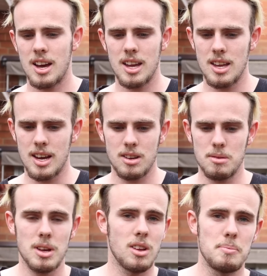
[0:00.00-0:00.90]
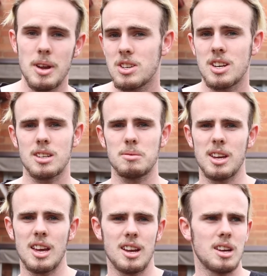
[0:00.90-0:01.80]
I could be on the bench next
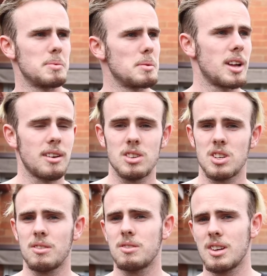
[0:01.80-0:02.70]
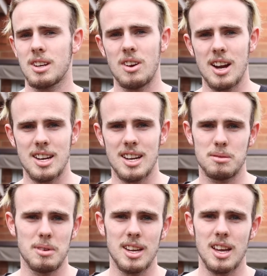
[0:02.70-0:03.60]
weekend. I could be playing reserve grade
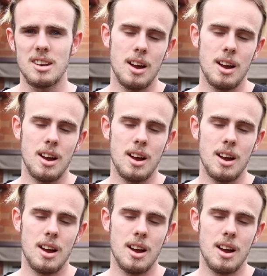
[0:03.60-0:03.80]
next weekend.